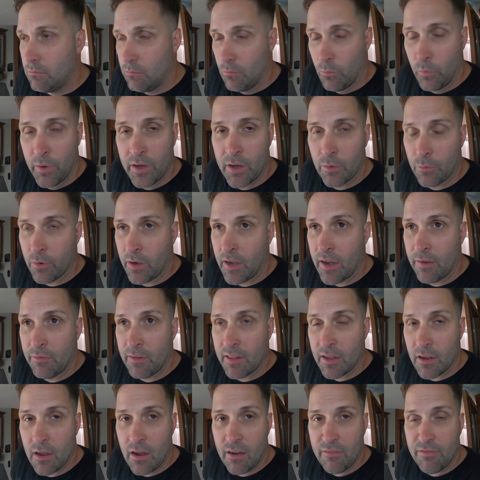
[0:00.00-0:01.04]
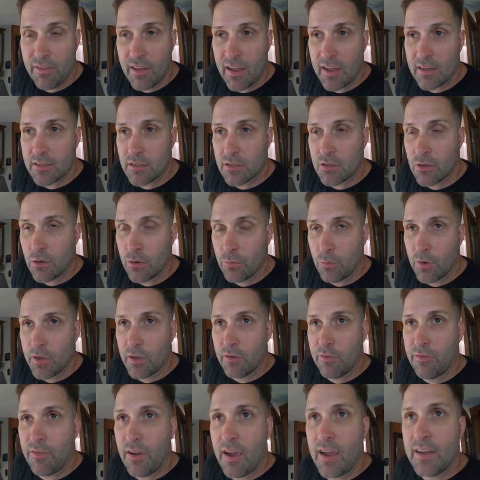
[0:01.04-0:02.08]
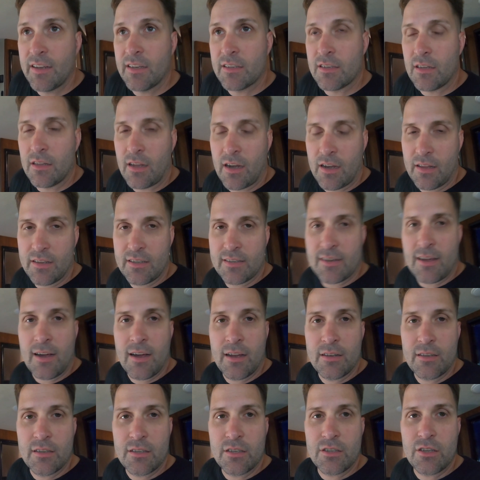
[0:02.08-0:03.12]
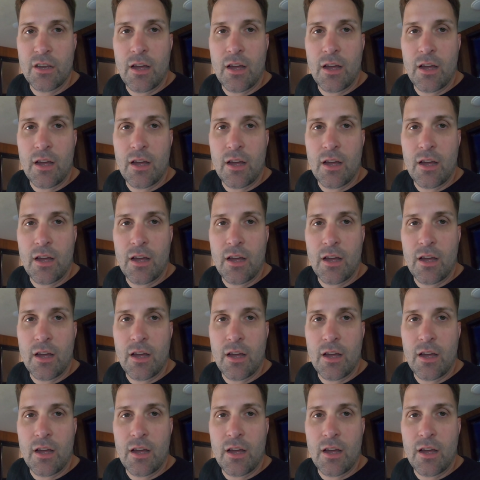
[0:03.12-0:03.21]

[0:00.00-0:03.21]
we can run everything off that. So what you find is a lot of these Hondas and